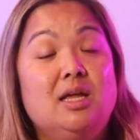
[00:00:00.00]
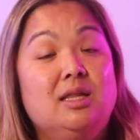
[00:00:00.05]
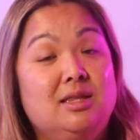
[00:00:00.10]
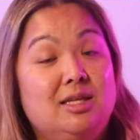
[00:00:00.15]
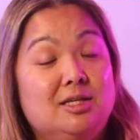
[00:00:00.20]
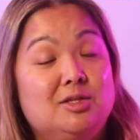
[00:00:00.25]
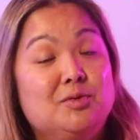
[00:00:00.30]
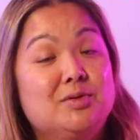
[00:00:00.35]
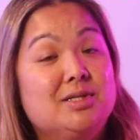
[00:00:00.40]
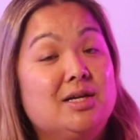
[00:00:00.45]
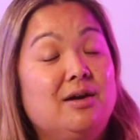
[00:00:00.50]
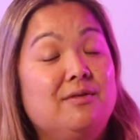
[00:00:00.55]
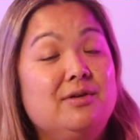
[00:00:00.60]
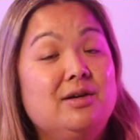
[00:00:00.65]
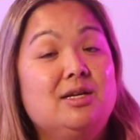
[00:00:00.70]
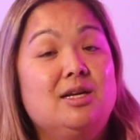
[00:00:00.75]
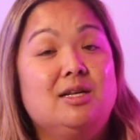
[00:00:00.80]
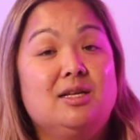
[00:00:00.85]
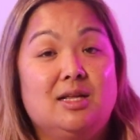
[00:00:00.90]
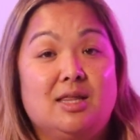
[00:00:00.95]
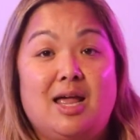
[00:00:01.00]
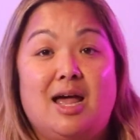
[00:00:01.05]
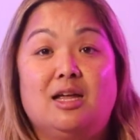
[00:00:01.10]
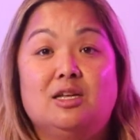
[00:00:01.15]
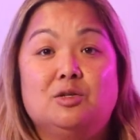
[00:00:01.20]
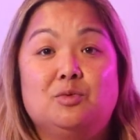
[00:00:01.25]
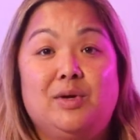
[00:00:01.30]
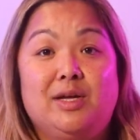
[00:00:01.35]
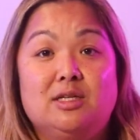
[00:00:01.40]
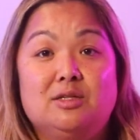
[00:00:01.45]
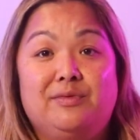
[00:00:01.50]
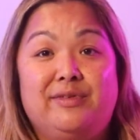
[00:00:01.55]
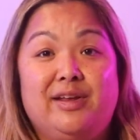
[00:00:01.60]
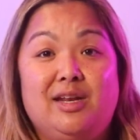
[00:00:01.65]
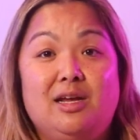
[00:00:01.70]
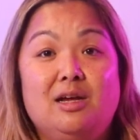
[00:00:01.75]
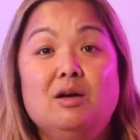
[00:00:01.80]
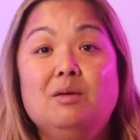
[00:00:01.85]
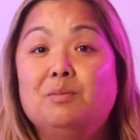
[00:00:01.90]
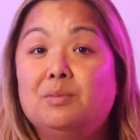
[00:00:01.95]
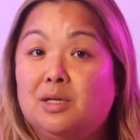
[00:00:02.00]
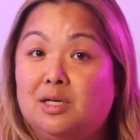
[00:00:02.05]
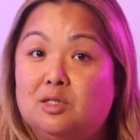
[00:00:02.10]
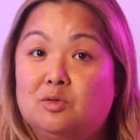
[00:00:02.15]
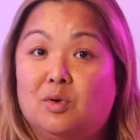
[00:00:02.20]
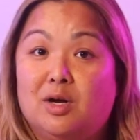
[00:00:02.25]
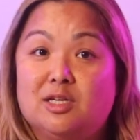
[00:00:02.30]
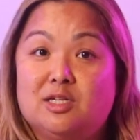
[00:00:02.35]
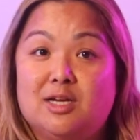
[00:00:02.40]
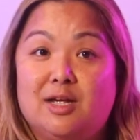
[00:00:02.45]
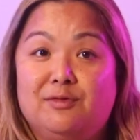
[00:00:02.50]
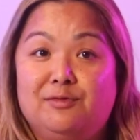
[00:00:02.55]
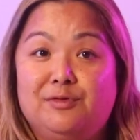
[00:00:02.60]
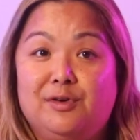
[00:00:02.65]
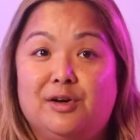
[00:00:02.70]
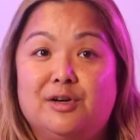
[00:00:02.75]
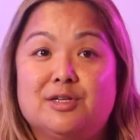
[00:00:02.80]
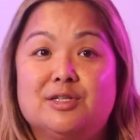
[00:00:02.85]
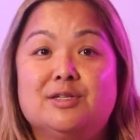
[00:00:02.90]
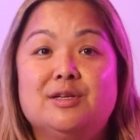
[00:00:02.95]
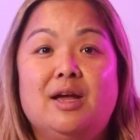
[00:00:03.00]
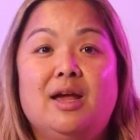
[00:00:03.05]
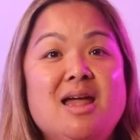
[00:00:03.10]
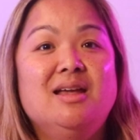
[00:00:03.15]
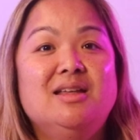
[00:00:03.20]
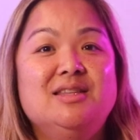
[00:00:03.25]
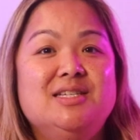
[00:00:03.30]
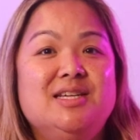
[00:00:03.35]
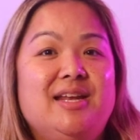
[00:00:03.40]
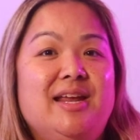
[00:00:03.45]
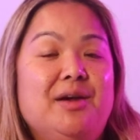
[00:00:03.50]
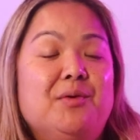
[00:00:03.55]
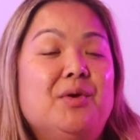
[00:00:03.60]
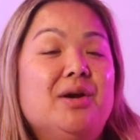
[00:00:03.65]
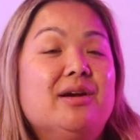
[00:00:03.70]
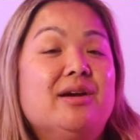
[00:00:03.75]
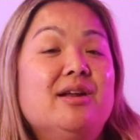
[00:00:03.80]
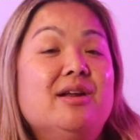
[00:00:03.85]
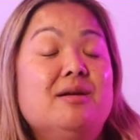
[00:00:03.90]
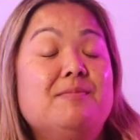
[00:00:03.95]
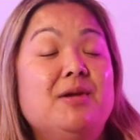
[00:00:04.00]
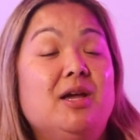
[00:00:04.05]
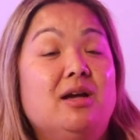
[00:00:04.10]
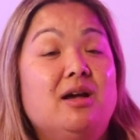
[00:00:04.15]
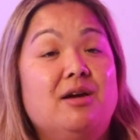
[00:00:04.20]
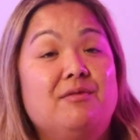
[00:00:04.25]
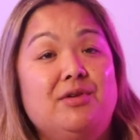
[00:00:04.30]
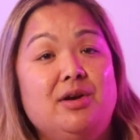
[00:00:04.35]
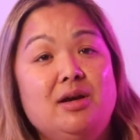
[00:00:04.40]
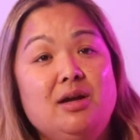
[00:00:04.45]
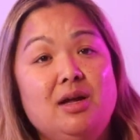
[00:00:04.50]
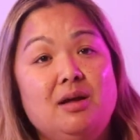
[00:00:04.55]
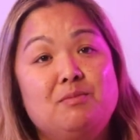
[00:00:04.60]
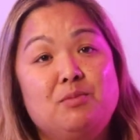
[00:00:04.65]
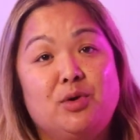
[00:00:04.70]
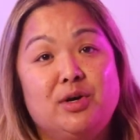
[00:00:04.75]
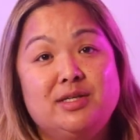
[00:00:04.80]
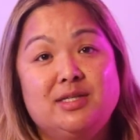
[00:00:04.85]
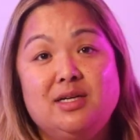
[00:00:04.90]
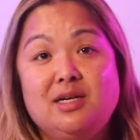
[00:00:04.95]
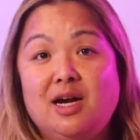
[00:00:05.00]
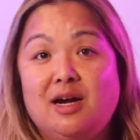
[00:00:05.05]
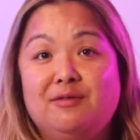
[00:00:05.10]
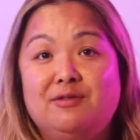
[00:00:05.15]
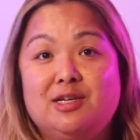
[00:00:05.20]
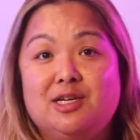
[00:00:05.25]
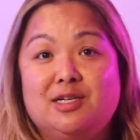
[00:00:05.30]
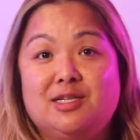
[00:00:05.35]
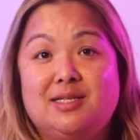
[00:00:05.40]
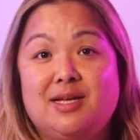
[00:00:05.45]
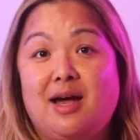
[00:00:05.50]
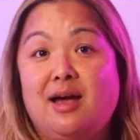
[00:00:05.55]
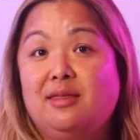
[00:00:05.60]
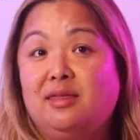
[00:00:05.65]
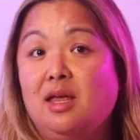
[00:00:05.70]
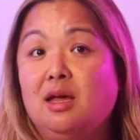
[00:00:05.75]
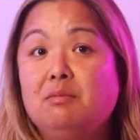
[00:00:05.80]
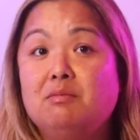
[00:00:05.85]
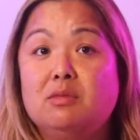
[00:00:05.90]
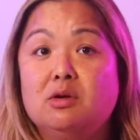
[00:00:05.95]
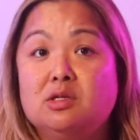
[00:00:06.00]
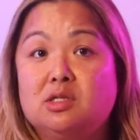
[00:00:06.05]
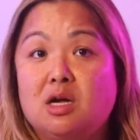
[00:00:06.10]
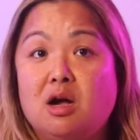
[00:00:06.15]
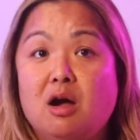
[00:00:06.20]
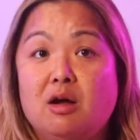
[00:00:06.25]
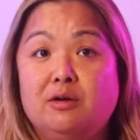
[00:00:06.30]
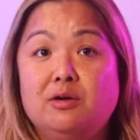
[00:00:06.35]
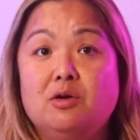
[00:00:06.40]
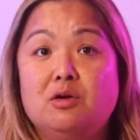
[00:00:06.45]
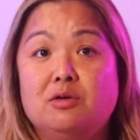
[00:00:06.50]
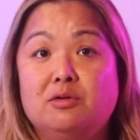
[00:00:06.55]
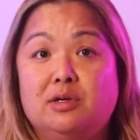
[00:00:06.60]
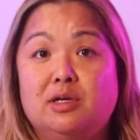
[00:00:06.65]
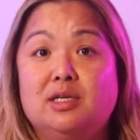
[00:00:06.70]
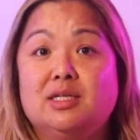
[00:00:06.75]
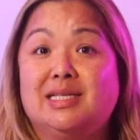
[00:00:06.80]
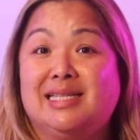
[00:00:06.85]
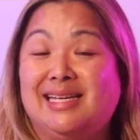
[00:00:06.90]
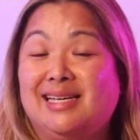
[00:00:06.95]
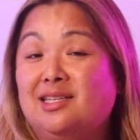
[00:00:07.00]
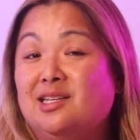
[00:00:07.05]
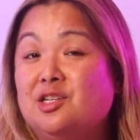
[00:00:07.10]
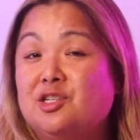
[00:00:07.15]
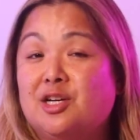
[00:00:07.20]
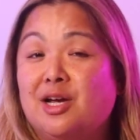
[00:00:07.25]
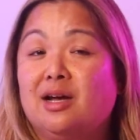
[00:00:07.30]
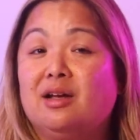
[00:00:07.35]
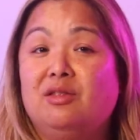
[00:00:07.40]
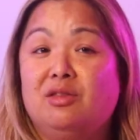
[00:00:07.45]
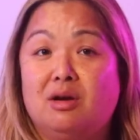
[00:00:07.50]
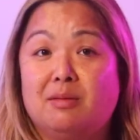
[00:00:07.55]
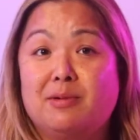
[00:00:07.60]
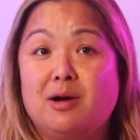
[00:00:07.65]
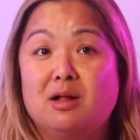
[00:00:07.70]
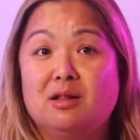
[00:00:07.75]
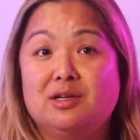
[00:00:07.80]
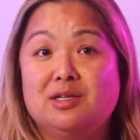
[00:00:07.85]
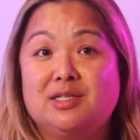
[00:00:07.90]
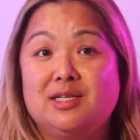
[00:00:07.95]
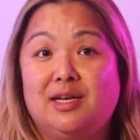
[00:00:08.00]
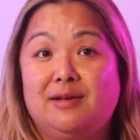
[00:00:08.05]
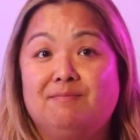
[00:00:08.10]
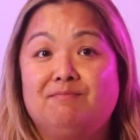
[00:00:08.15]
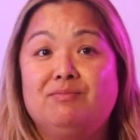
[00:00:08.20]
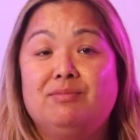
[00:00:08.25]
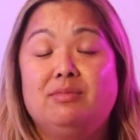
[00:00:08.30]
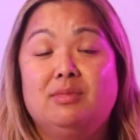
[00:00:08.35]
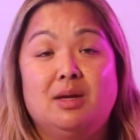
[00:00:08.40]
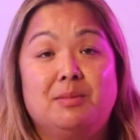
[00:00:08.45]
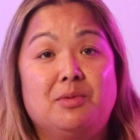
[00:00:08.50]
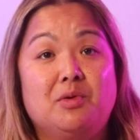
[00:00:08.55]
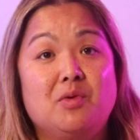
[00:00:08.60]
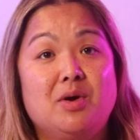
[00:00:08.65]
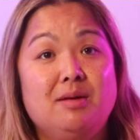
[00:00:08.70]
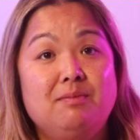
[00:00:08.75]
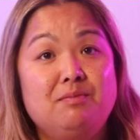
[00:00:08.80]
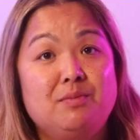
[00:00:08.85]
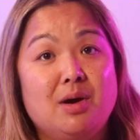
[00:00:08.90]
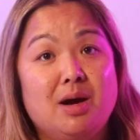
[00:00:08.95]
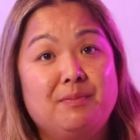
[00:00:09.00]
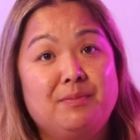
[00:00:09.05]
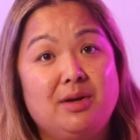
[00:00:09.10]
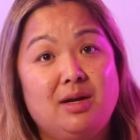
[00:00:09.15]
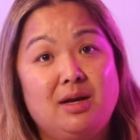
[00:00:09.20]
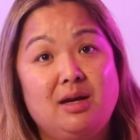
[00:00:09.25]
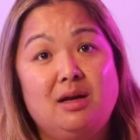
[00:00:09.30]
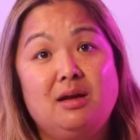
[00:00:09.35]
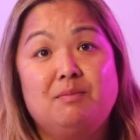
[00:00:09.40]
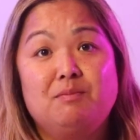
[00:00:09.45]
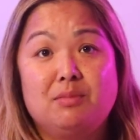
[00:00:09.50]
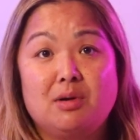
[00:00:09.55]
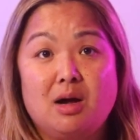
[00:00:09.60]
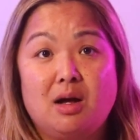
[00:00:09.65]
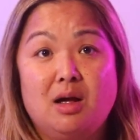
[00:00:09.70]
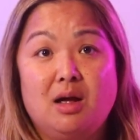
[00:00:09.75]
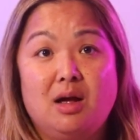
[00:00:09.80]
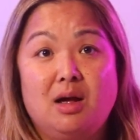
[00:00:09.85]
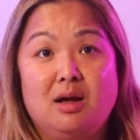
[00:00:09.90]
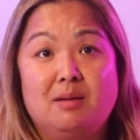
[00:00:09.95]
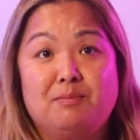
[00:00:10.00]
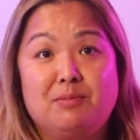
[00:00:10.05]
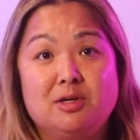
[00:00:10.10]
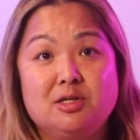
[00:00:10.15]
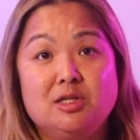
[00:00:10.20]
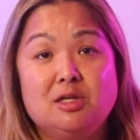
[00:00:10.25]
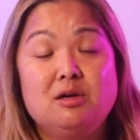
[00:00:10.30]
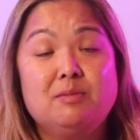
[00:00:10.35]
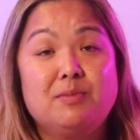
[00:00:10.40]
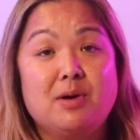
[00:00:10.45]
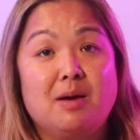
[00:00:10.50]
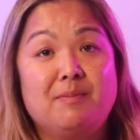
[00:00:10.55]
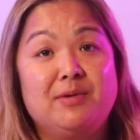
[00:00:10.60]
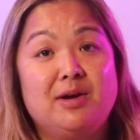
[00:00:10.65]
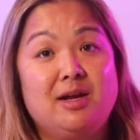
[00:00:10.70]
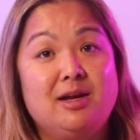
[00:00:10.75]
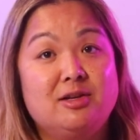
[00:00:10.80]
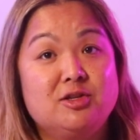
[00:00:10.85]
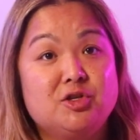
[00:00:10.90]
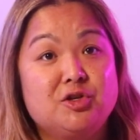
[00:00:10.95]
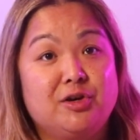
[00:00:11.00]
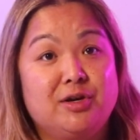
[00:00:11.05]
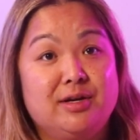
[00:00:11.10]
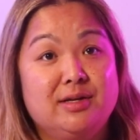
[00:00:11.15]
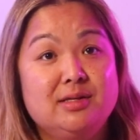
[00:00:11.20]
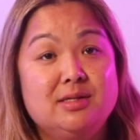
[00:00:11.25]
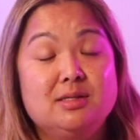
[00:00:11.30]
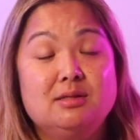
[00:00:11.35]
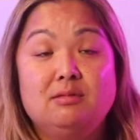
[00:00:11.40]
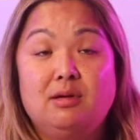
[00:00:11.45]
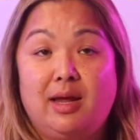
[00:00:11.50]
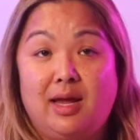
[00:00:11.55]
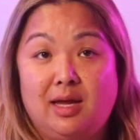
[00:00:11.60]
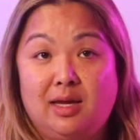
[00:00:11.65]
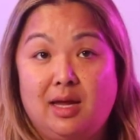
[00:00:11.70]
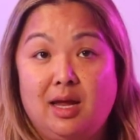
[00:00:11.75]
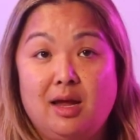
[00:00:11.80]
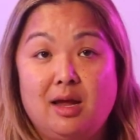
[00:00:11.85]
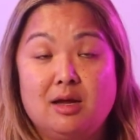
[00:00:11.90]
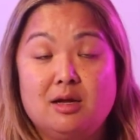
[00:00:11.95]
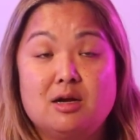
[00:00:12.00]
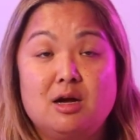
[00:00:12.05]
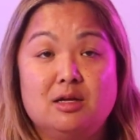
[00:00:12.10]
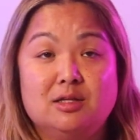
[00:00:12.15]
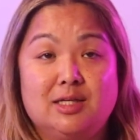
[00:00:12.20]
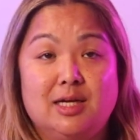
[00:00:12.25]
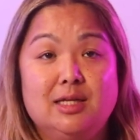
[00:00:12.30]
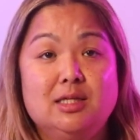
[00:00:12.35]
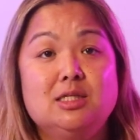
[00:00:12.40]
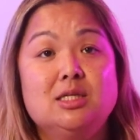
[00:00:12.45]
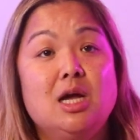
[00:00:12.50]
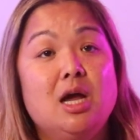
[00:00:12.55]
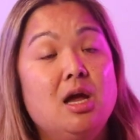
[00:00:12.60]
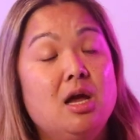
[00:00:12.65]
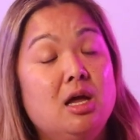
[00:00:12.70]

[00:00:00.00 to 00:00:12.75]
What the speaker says: This was covered in the last week's video. Please watch that first. Today we're going to be covering important coverages that I think most condo owners need to check in their policy. Number 1, personal property insurance, aka contents.